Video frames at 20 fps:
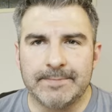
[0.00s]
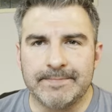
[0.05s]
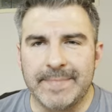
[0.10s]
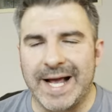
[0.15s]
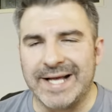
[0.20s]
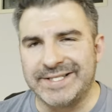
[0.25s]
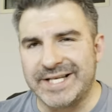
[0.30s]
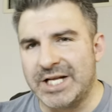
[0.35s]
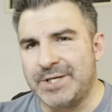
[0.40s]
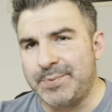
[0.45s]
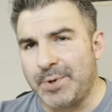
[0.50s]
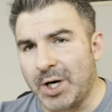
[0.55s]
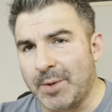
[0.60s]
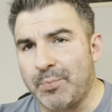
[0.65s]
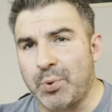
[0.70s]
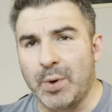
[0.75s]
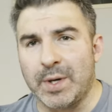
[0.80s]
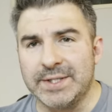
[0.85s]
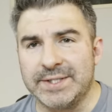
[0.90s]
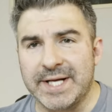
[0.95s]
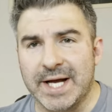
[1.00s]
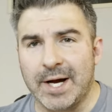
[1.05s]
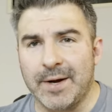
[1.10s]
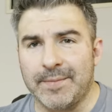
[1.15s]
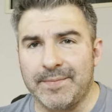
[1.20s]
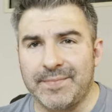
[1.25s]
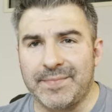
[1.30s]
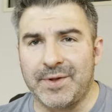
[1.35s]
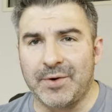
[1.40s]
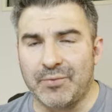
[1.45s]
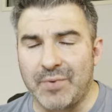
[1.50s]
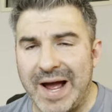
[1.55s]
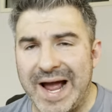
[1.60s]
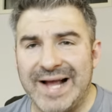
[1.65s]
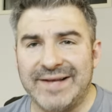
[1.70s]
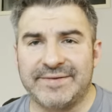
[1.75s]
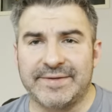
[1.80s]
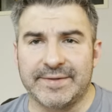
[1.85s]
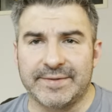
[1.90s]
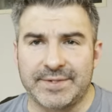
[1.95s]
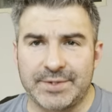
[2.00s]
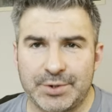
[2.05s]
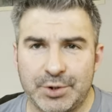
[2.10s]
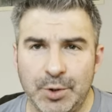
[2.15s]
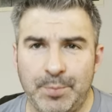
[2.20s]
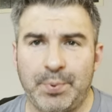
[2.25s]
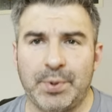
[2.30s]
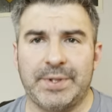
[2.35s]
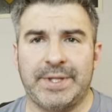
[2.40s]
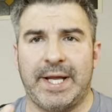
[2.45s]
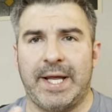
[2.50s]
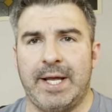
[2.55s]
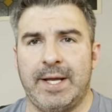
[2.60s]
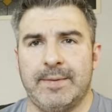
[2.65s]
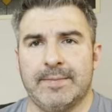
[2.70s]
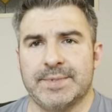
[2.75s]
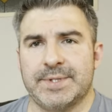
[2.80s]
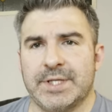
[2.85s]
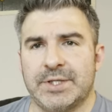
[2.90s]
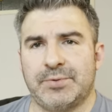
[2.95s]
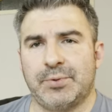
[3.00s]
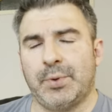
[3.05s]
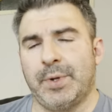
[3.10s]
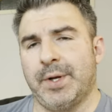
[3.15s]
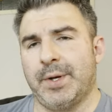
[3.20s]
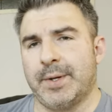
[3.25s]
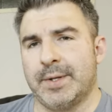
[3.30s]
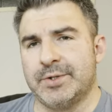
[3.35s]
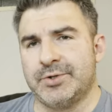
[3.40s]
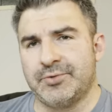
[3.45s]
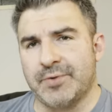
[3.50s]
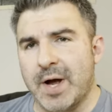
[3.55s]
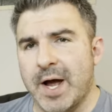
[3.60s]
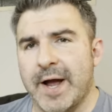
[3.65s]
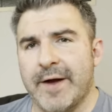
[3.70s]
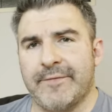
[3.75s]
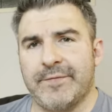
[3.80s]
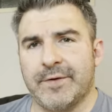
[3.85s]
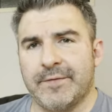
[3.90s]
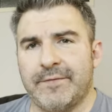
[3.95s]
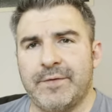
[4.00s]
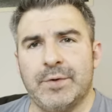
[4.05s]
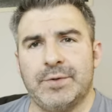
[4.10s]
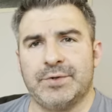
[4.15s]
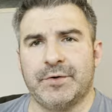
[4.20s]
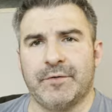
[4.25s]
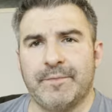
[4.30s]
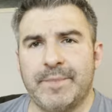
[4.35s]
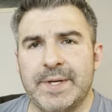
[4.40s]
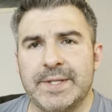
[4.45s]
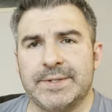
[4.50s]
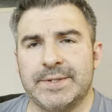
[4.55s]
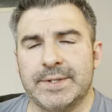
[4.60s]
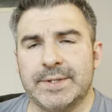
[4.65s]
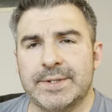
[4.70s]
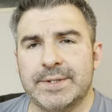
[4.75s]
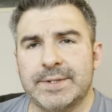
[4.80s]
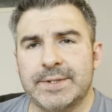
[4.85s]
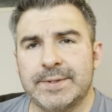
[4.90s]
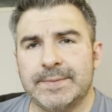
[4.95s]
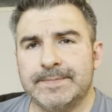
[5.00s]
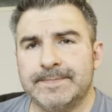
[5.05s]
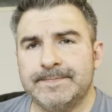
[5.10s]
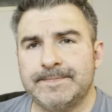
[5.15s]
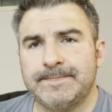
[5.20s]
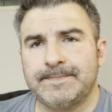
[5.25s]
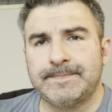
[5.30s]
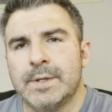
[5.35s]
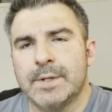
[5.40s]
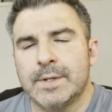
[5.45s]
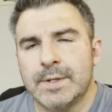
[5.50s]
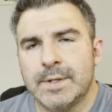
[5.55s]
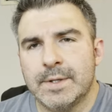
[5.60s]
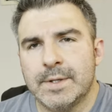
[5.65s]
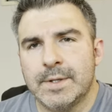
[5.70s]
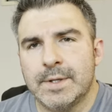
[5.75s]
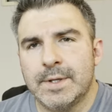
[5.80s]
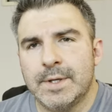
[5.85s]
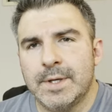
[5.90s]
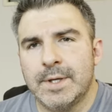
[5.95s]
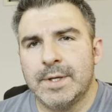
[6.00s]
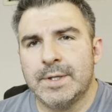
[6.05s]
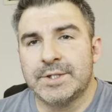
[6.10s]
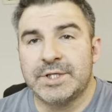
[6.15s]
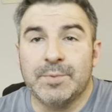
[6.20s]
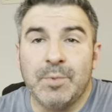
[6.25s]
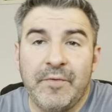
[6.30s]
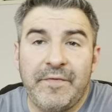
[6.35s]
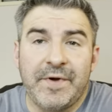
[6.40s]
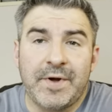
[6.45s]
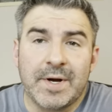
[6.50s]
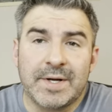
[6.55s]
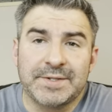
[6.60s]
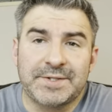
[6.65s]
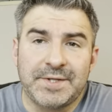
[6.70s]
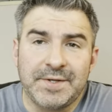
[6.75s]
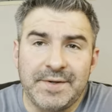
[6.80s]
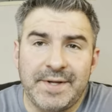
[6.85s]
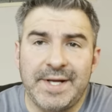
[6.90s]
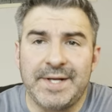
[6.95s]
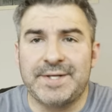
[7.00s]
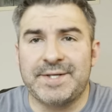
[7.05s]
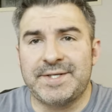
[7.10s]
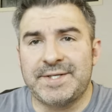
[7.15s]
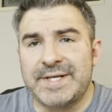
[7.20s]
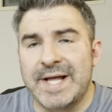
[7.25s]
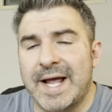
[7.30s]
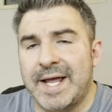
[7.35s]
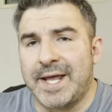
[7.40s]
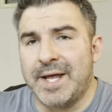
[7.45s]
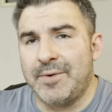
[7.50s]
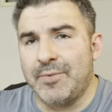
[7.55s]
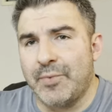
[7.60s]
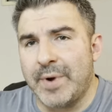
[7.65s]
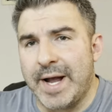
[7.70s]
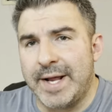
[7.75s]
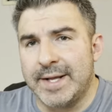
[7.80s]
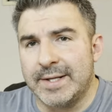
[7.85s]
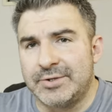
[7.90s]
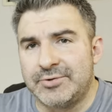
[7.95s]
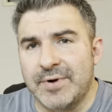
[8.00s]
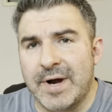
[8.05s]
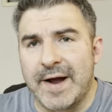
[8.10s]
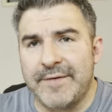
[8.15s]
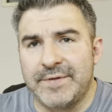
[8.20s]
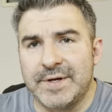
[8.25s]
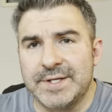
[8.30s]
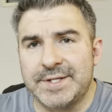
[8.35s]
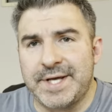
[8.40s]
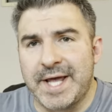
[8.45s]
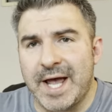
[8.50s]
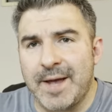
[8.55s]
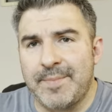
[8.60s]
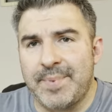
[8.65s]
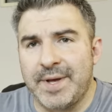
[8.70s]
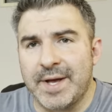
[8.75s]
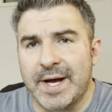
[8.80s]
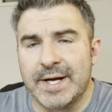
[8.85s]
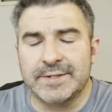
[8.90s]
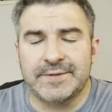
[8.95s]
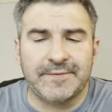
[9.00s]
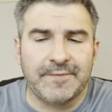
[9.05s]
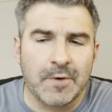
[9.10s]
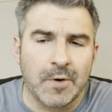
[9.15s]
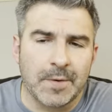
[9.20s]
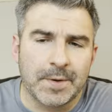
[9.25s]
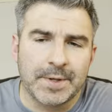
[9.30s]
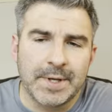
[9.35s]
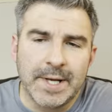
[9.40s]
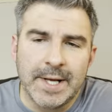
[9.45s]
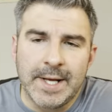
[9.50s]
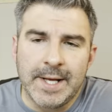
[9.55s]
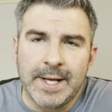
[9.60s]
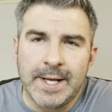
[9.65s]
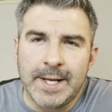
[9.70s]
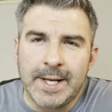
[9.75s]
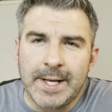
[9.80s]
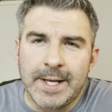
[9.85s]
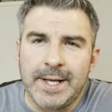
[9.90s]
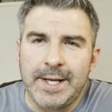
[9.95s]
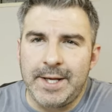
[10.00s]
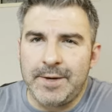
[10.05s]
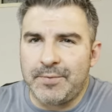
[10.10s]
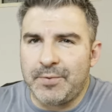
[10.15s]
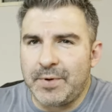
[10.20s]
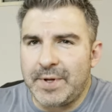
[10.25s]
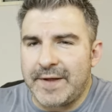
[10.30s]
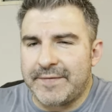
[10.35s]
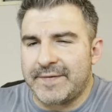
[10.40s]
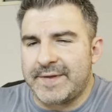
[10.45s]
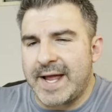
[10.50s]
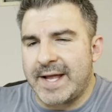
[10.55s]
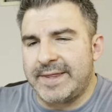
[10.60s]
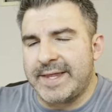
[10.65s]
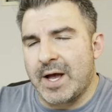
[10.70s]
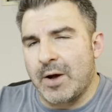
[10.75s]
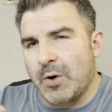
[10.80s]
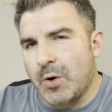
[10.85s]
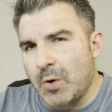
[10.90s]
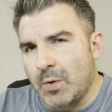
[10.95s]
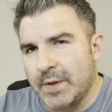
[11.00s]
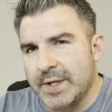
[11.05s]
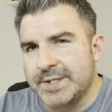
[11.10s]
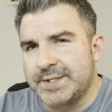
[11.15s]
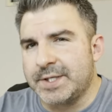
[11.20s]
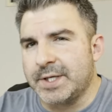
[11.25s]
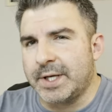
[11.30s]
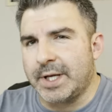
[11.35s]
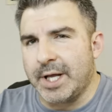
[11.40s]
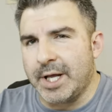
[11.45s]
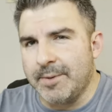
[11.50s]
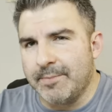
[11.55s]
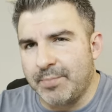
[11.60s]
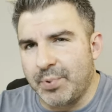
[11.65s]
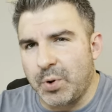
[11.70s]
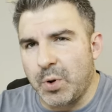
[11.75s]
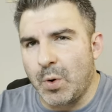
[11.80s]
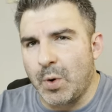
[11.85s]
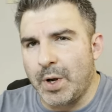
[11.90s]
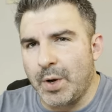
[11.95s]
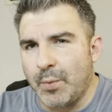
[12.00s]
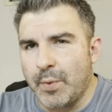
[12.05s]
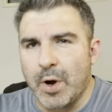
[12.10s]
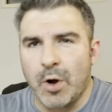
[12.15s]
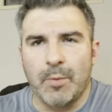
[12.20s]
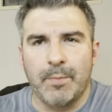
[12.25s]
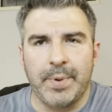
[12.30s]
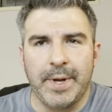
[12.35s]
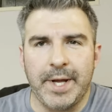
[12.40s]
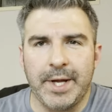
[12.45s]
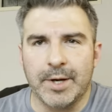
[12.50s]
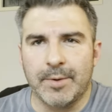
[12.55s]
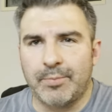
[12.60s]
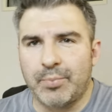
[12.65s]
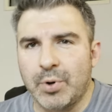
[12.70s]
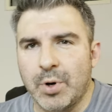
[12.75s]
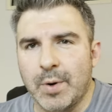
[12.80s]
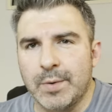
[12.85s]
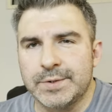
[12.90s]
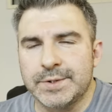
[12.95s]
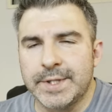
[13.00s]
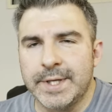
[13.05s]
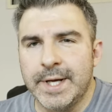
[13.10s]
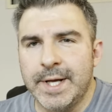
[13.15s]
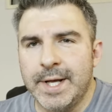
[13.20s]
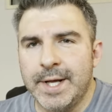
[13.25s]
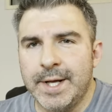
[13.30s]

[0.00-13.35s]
as HBR points out, the rise of super teams is really going to drive the future of business. So moving on to the second way to drive these KPIs forward, you really have to take that holistic employee well-being approach.